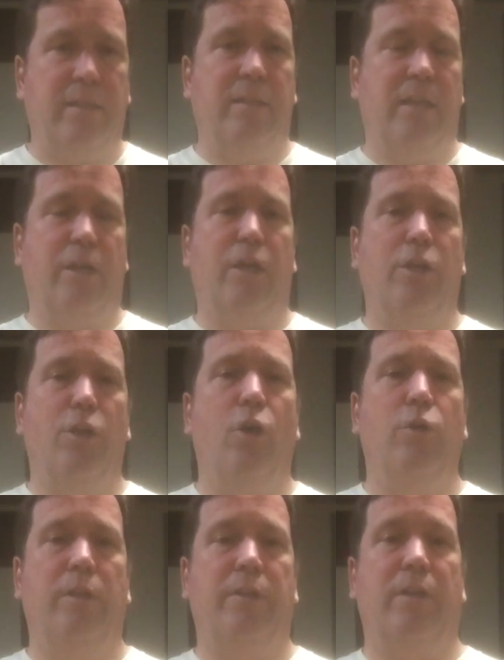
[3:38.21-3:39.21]
They're going to know
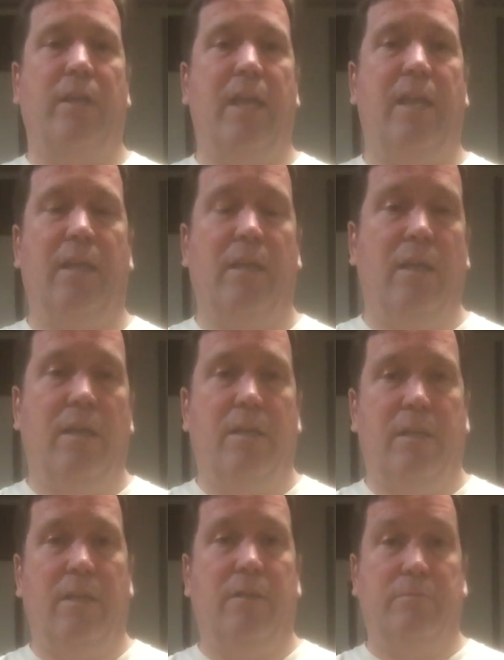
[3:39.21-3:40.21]
that they're getting,
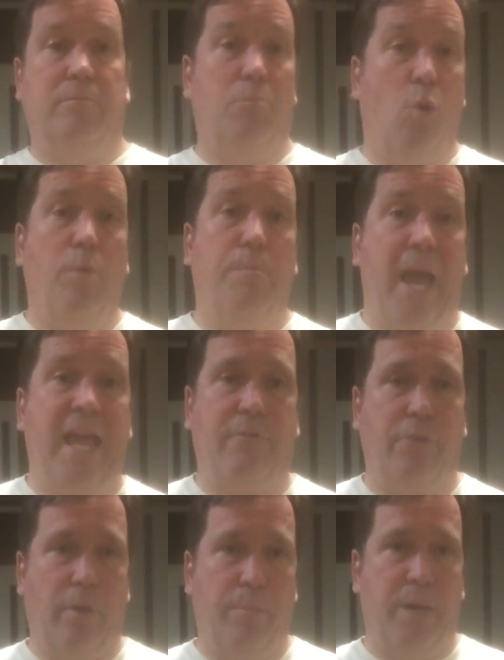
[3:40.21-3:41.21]
you know, more bang
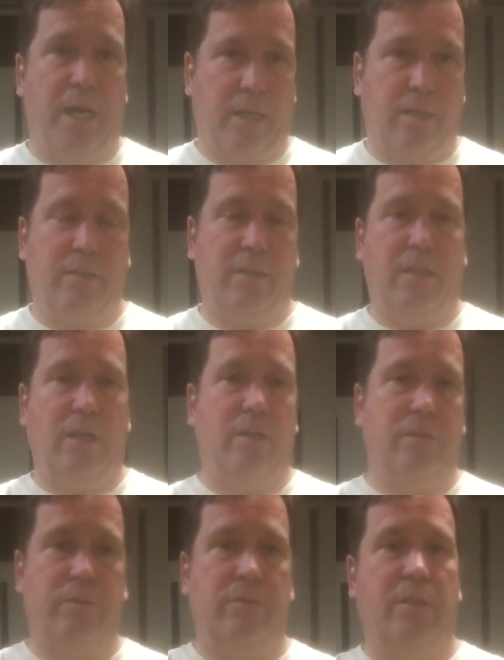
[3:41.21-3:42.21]
for their buck, you
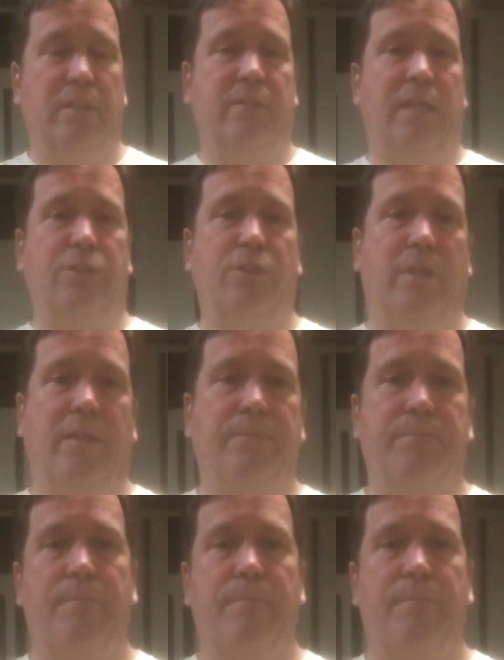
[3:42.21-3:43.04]
know, essentially.